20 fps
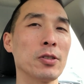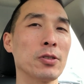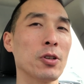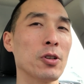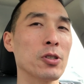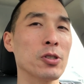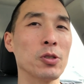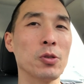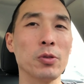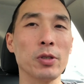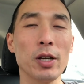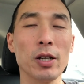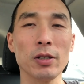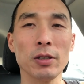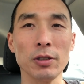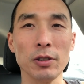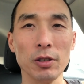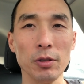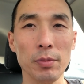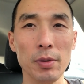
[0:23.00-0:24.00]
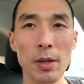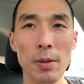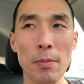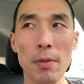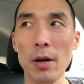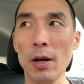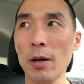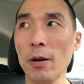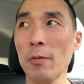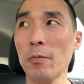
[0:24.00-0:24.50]
start slowing down a little bit.
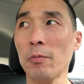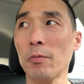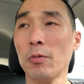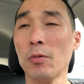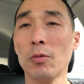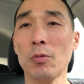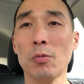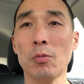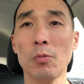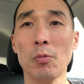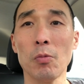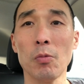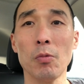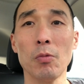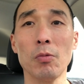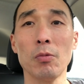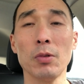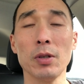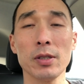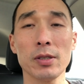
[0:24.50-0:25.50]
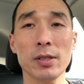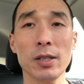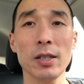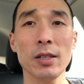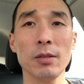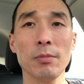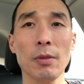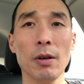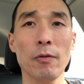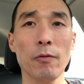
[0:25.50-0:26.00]
But once I
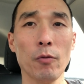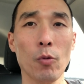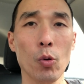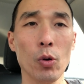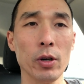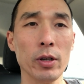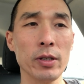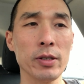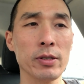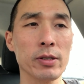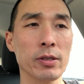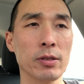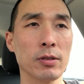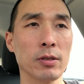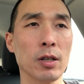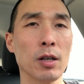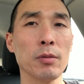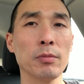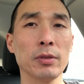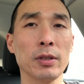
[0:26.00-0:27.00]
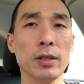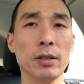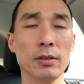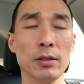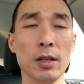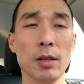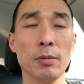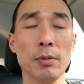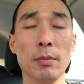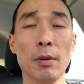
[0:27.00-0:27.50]
hit my 40s, I'm,
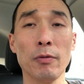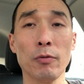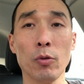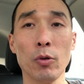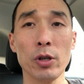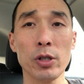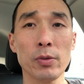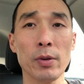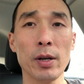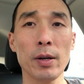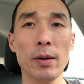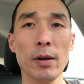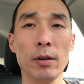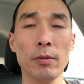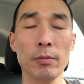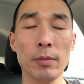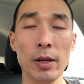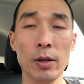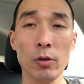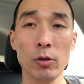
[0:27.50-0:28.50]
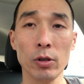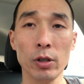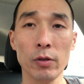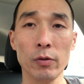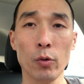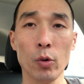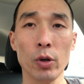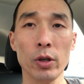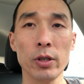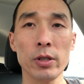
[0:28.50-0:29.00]
I'm in my 40s right now, my early
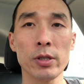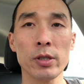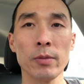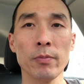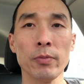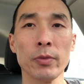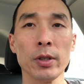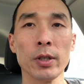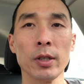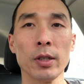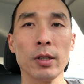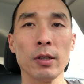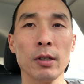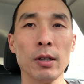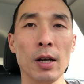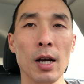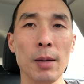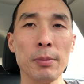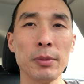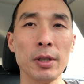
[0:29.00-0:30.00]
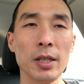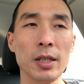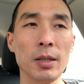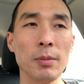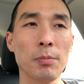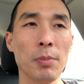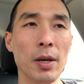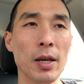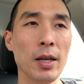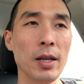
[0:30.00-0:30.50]
40s. I'm
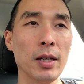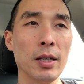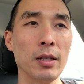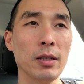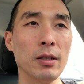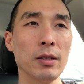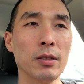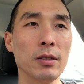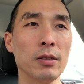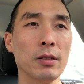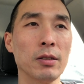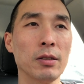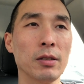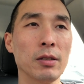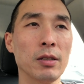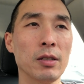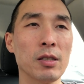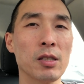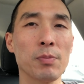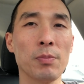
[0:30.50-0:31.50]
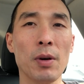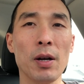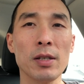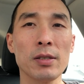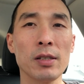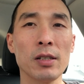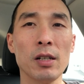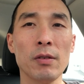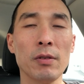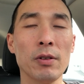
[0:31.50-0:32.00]
getting pain in spots
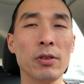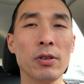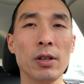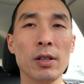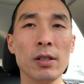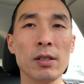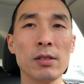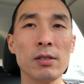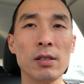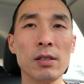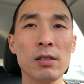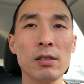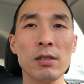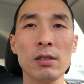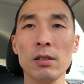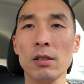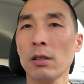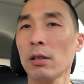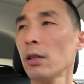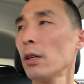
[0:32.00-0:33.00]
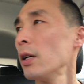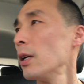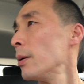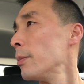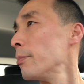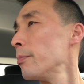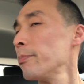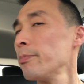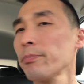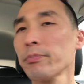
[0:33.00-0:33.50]
I never thought existed.
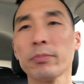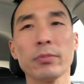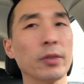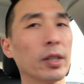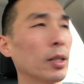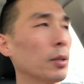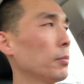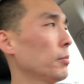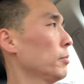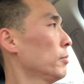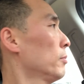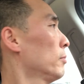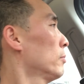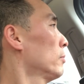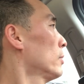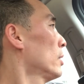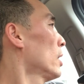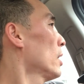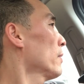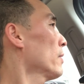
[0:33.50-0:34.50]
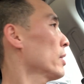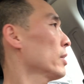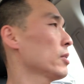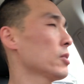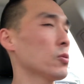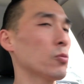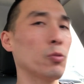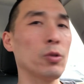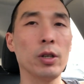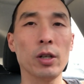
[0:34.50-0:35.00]
Um, like I've had
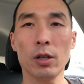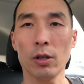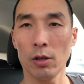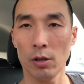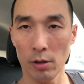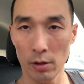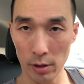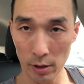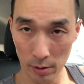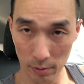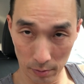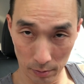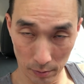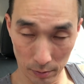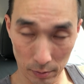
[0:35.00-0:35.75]
this reoccurring